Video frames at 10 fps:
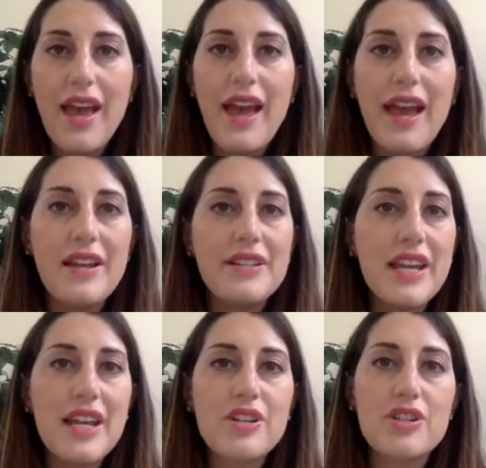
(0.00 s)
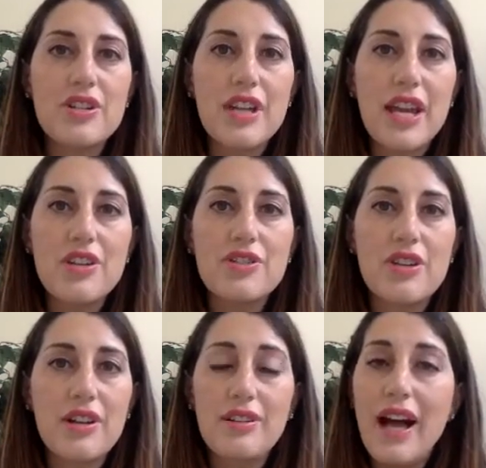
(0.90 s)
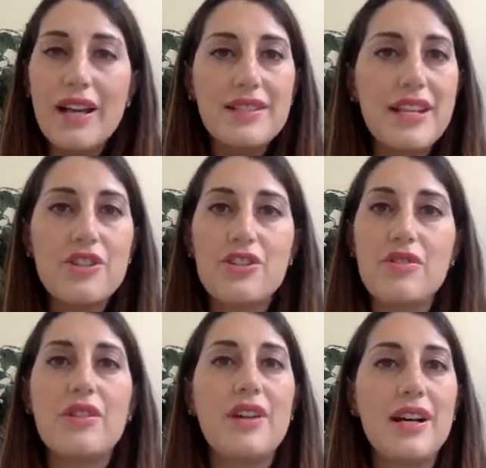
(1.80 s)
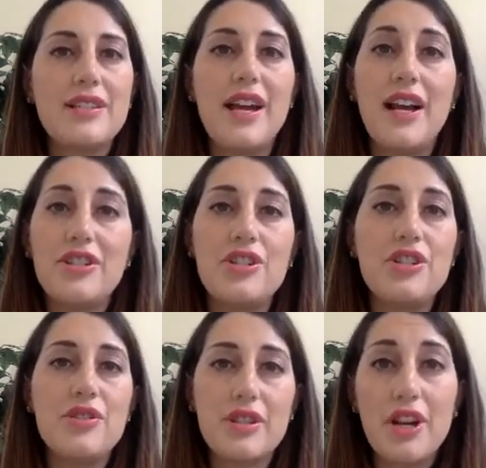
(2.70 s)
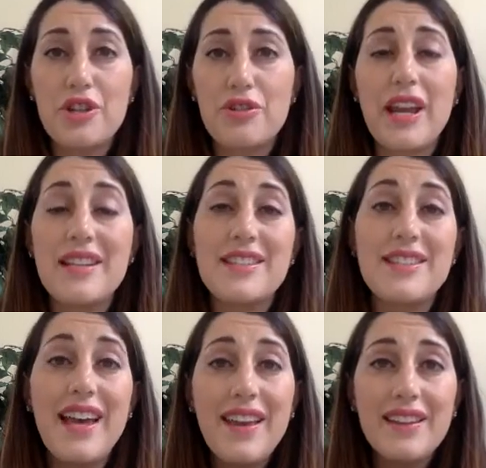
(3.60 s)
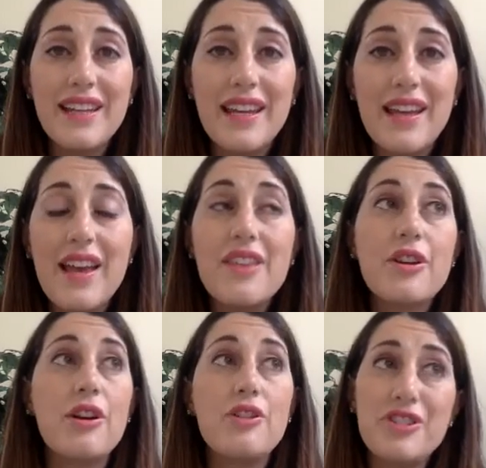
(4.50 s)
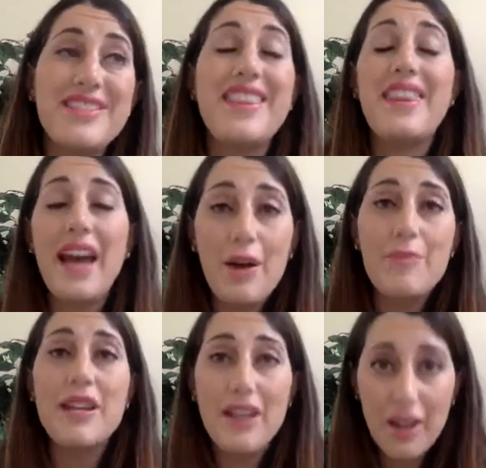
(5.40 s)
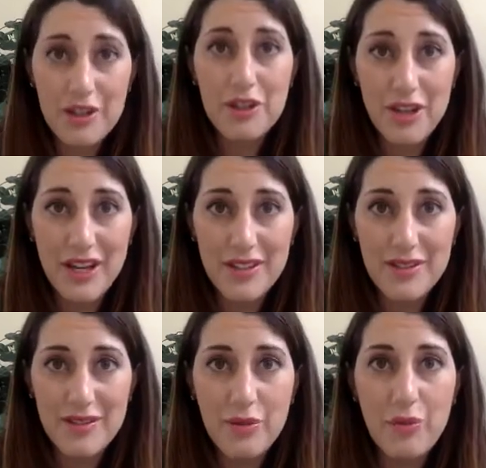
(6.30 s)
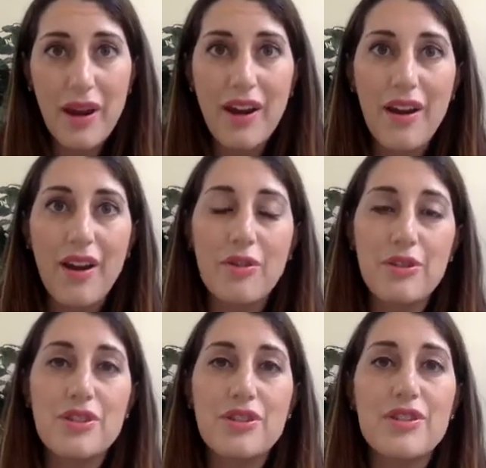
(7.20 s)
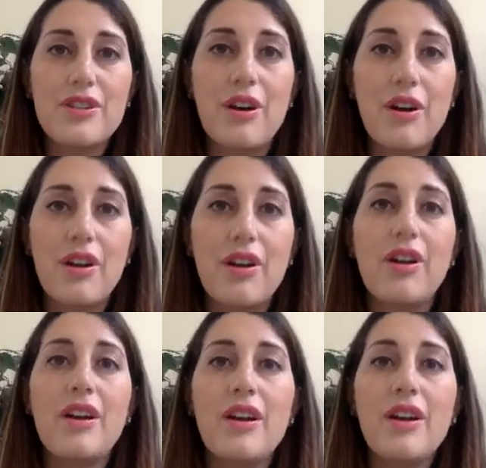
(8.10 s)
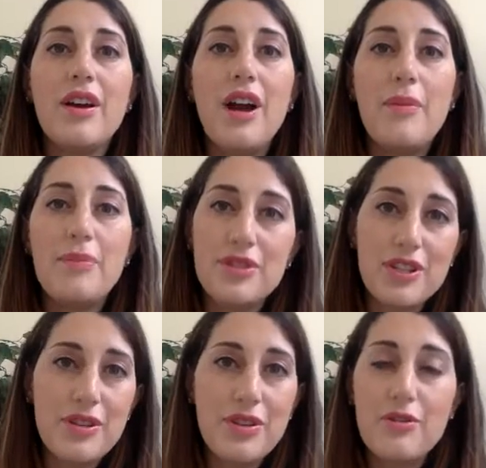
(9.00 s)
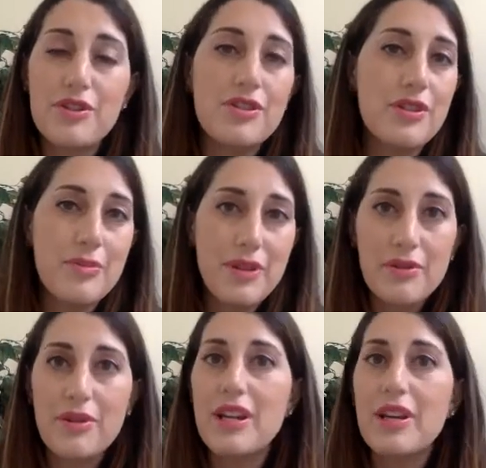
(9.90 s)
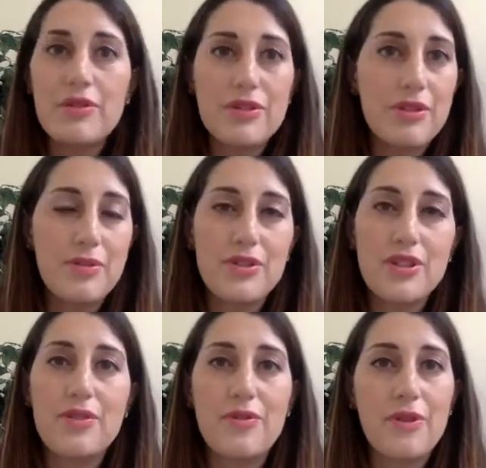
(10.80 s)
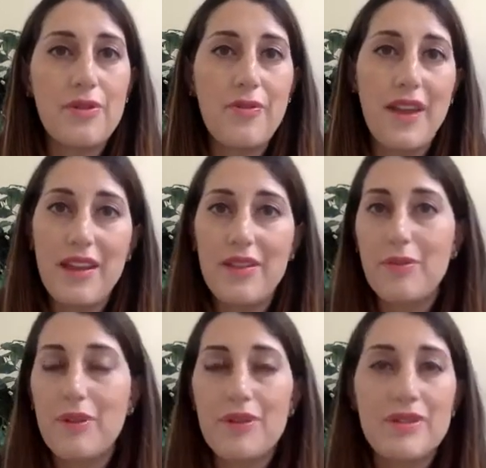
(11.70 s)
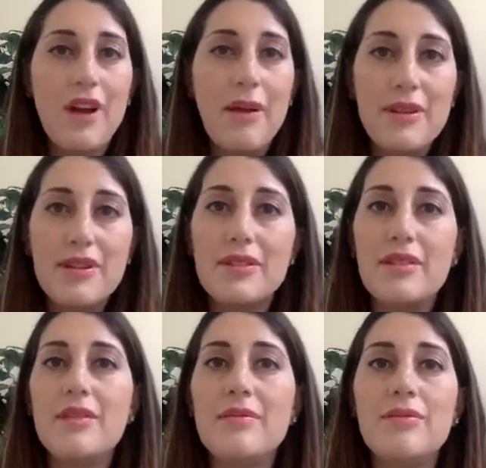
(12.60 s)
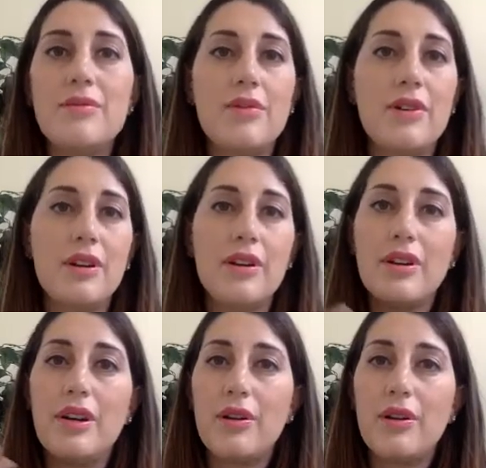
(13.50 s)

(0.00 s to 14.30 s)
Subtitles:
And each student class had to choose a country. And sadly, there are just that many countries where Christians are persecuted. Christians are the minority, and Christians are persecuted for their faith, whether it's communism or